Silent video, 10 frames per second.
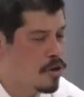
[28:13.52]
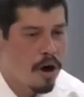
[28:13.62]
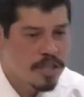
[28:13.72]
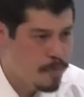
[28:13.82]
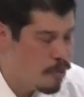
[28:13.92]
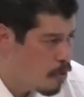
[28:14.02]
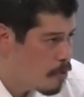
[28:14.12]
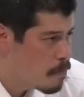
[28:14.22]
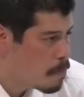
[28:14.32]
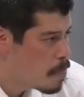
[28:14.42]
the gospel.
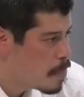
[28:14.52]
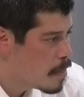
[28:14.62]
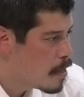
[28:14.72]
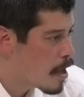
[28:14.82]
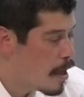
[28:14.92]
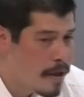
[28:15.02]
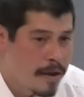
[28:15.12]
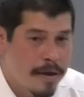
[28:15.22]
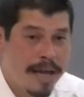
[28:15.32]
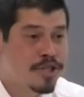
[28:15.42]
Okay?
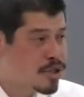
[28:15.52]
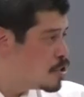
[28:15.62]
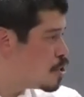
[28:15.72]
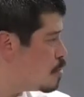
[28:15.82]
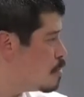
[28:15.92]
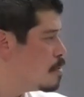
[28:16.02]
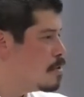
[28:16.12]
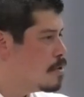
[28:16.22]
And should you?